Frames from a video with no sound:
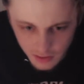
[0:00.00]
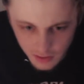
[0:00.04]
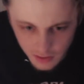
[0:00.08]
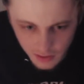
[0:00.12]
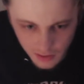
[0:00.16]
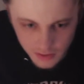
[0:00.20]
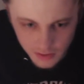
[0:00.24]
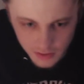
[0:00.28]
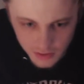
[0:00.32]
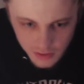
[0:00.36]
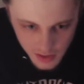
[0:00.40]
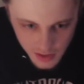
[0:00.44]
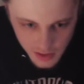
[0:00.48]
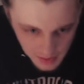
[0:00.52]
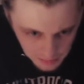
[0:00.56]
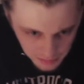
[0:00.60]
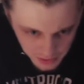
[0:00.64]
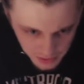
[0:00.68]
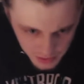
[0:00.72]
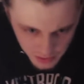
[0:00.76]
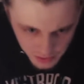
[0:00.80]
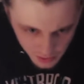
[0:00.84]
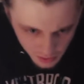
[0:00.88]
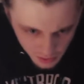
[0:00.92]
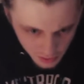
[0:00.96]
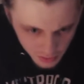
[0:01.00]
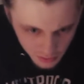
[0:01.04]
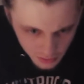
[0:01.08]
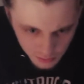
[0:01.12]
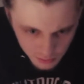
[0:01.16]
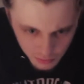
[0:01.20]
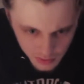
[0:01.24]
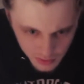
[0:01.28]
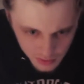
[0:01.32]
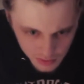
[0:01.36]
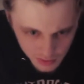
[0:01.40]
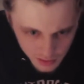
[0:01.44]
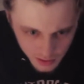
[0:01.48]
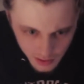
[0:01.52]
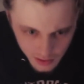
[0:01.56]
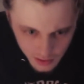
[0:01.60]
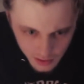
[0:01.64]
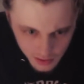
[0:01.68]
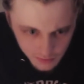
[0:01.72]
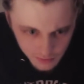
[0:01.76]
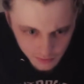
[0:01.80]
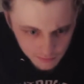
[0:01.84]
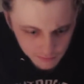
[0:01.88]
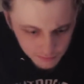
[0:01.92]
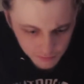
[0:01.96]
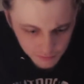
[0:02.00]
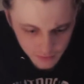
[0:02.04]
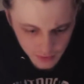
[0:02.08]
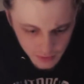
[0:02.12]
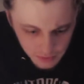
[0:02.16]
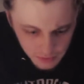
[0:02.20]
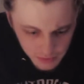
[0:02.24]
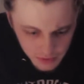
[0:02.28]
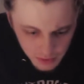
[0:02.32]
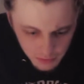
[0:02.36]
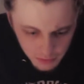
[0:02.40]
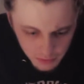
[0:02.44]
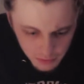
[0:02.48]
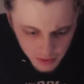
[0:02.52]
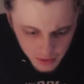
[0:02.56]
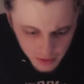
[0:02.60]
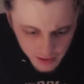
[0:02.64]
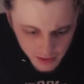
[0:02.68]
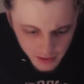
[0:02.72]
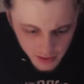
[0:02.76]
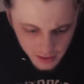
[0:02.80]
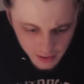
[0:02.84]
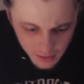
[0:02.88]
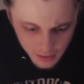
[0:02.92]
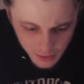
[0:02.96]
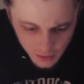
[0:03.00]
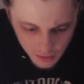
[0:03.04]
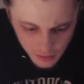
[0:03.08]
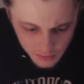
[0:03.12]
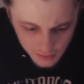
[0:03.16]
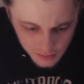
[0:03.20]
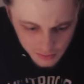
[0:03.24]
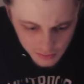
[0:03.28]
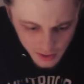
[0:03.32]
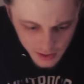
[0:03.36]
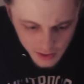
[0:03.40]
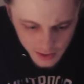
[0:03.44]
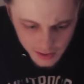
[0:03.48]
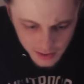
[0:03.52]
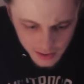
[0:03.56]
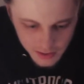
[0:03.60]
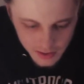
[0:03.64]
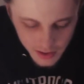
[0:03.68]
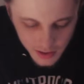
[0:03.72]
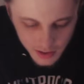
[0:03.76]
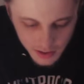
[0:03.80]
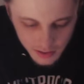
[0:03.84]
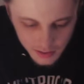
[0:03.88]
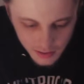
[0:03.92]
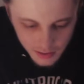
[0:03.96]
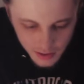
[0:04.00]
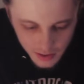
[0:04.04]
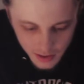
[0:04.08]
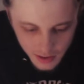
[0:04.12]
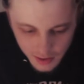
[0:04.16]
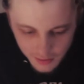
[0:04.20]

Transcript: are just absurd with the way they call things and the